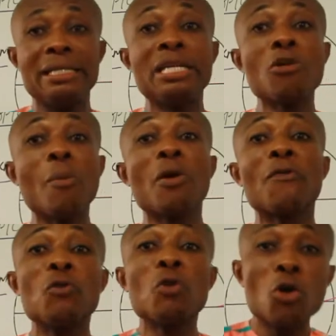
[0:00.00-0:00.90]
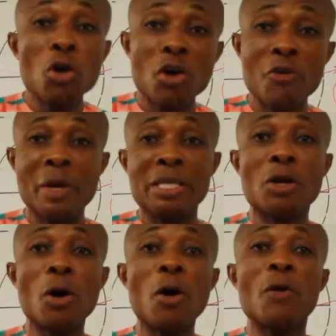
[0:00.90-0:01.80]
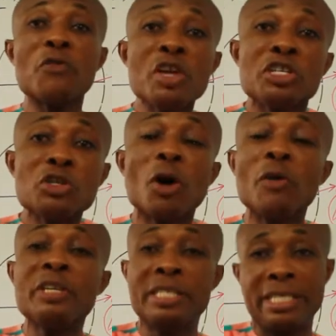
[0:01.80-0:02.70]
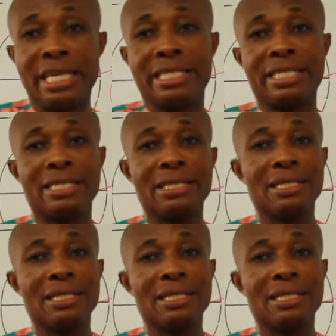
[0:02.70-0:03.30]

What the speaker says: the number of local government of each of the states.